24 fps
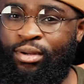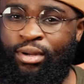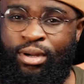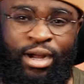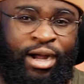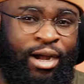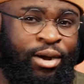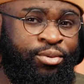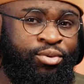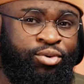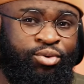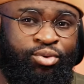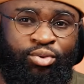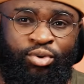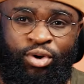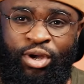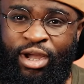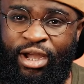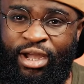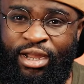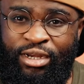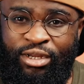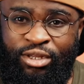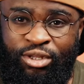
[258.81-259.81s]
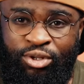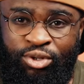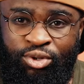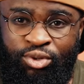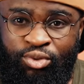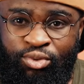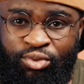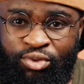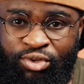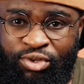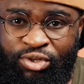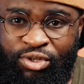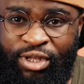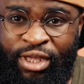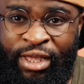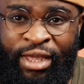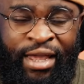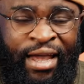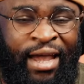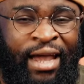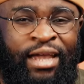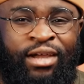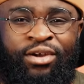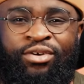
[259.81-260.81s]
how you can use
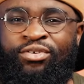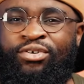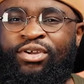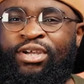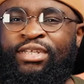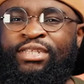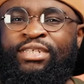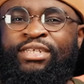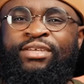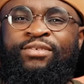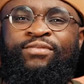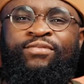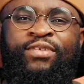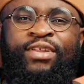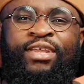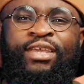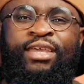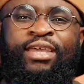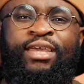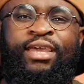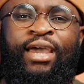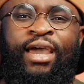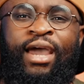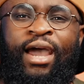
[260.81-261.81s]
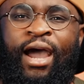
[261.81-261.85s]
AI creatively,